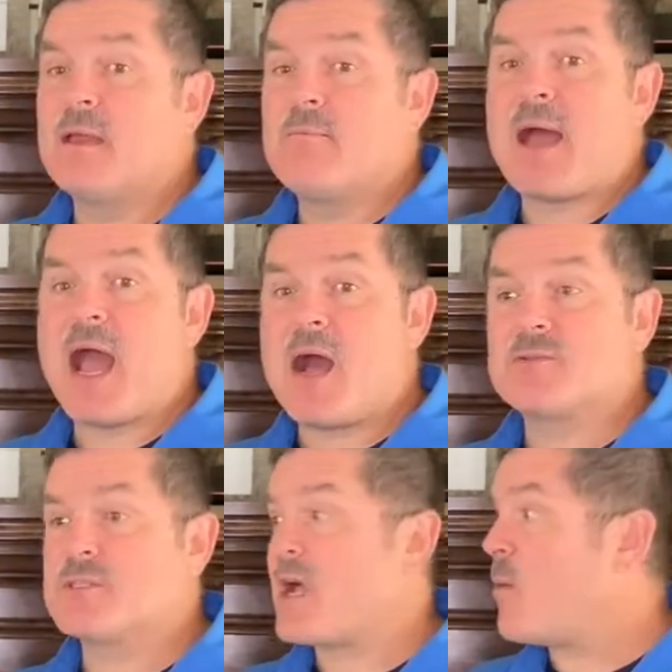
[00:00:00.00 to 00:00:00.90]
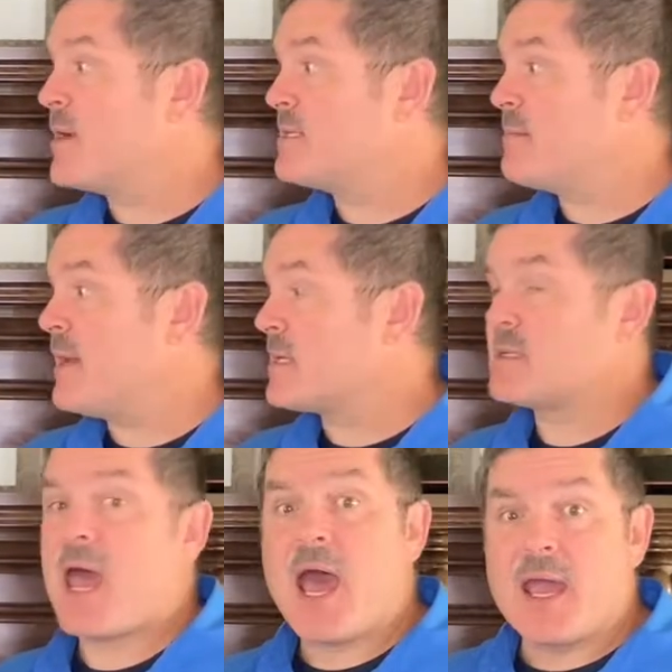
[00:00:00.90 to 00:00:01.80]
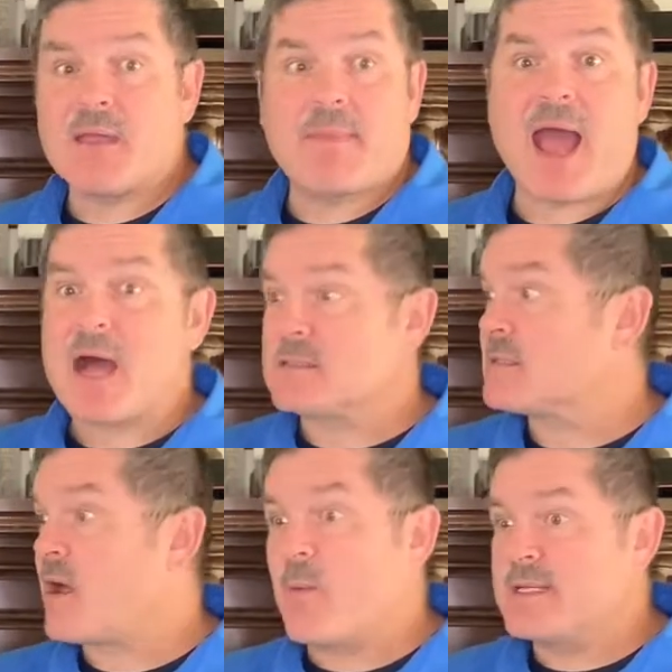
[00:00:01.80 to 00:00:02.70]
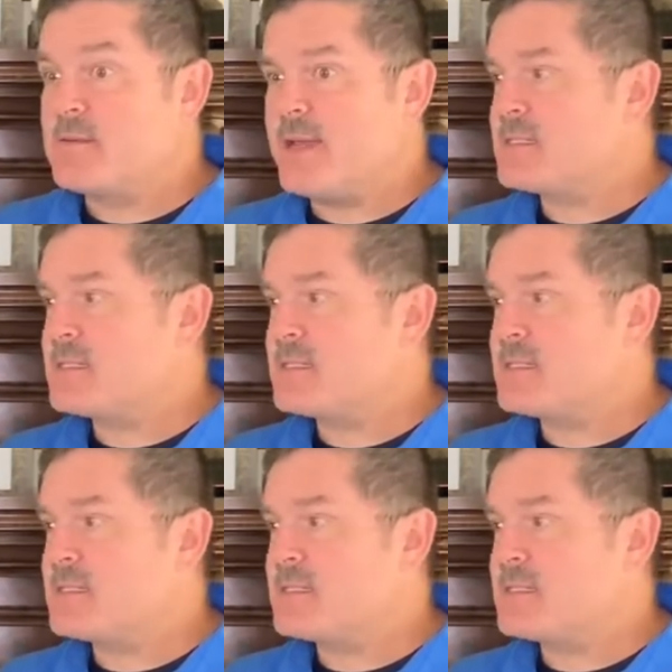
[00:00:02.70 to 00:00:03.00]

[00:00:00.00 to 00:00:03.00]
my house is always a mess. Hey, my house is always a mess."